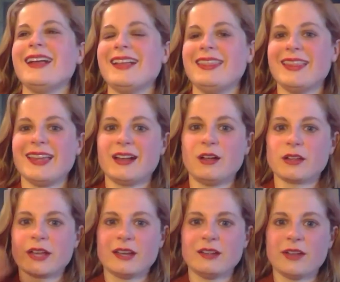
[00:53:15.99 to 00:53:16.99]
And then
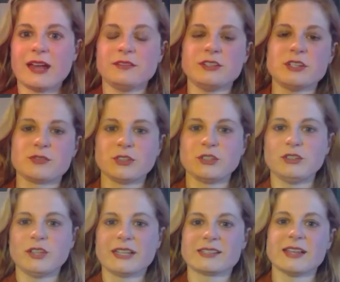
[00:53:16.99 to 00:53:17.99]
I'll kind of have different
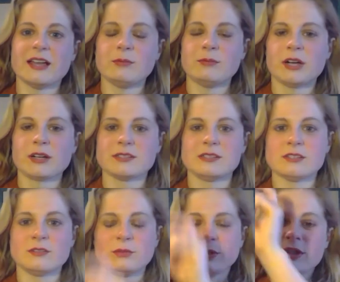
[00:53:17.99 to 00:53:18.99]
little side boxes of,